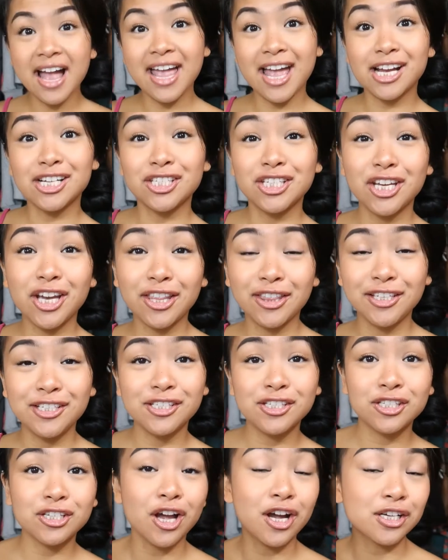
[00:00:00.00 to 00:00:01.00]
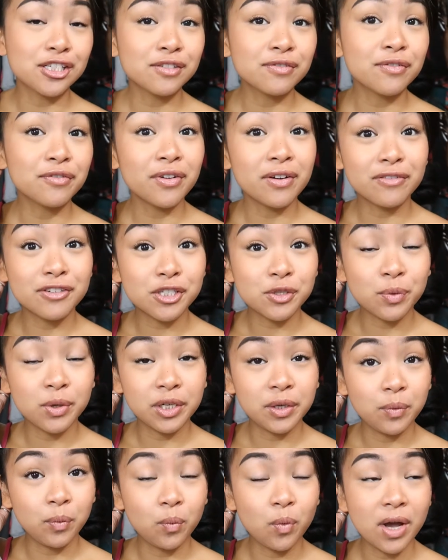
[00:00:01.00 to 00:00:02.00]
I actually got these socks from Forever
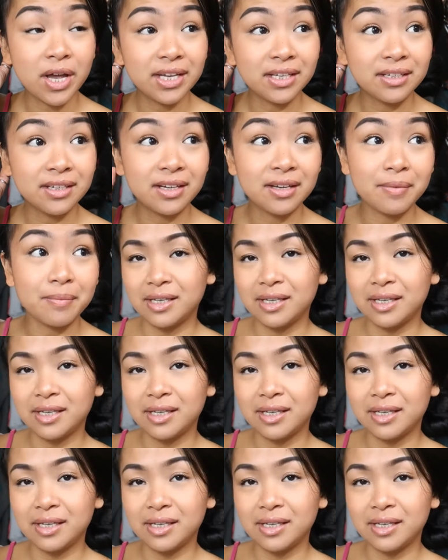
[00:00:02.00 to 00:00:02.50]
21.